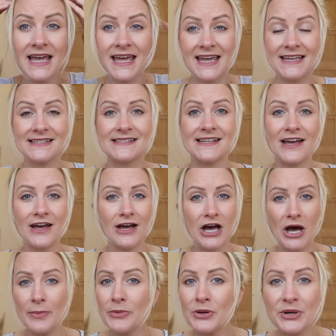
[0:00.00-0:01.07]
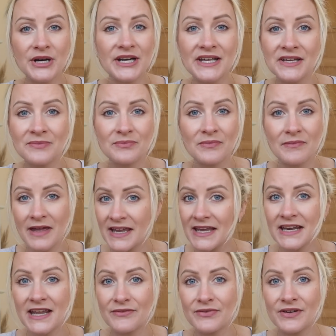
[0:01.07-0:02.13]
It's, uh, I'm not gonna make
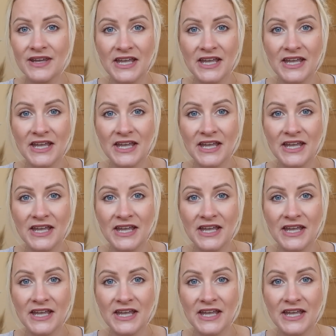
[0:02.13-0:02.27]
any effort,